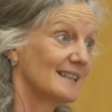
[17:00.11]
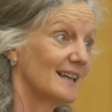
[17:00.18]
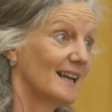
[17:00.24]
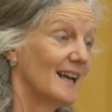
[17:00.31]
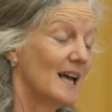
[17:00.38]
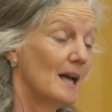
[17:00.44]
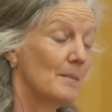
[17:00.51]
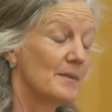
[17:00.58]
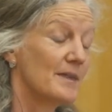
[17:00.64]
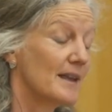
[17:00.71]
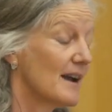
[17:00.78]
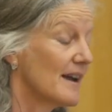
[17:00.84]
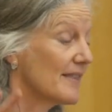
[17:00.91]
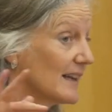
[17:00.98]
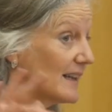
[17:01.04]
the
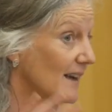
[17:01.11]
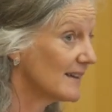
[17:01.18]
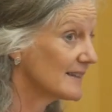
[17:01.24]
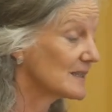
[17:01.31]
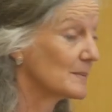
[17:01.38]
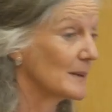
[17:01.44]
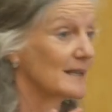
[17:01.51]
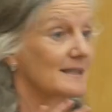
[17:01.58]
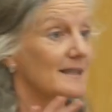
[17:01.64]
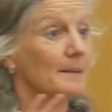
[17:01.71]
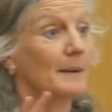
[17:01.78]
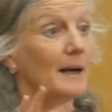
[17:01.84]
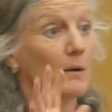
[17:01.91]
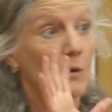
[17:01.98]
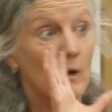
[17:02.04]
last bit
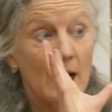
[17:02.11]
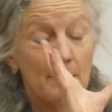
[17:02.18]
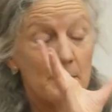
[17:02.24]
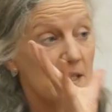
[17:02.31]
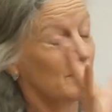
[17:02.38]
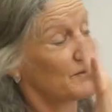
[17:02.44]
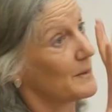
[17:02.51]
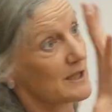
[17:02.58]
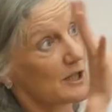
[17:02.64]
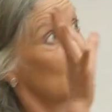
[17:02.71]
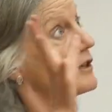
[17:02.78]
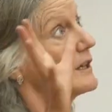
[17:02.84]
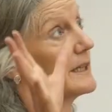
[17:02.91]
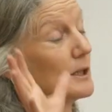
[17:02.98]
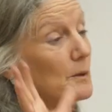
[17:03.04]
about what happens if we're
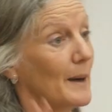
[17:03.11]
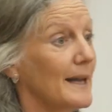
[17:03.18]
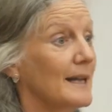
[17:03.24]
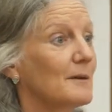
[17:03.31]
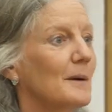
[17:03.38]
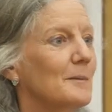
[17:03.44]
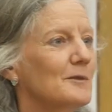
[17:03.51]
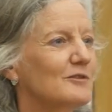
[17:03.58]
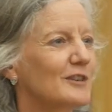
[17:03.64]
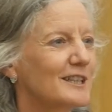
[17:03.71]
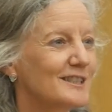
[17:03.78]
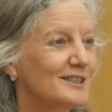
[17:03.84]
totally awake when we try